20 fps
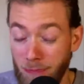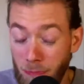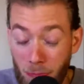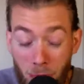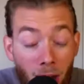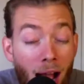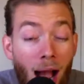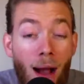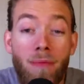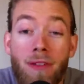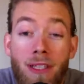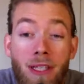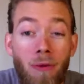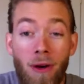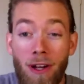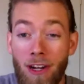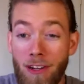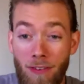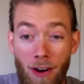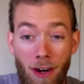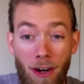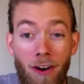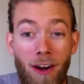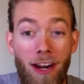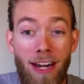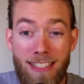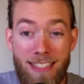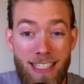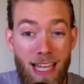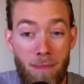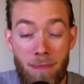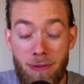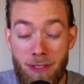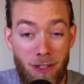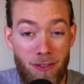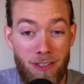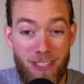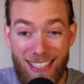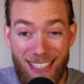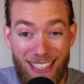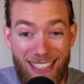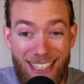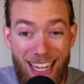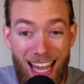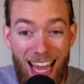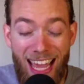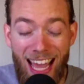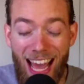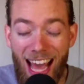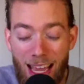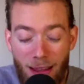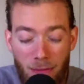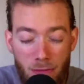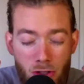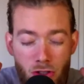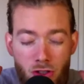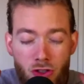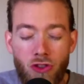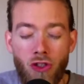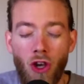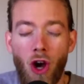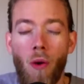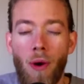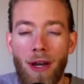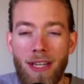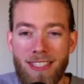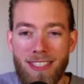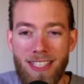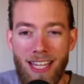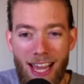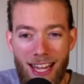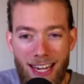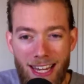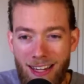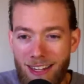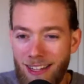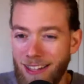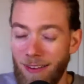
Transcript: Probably one of our greatest episodes to date. I am so excited.